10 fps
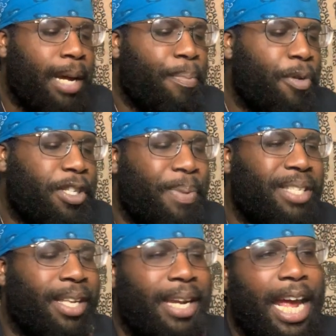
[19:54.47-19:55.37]
Emperor
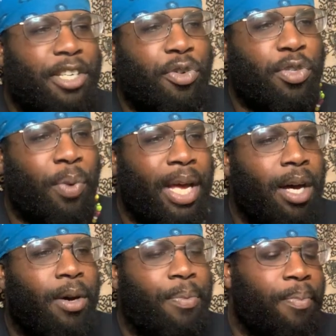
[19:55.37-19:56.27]
speaks to nature as
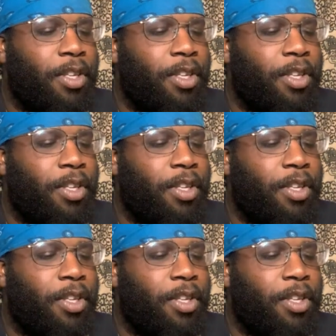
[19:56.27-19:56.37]
well.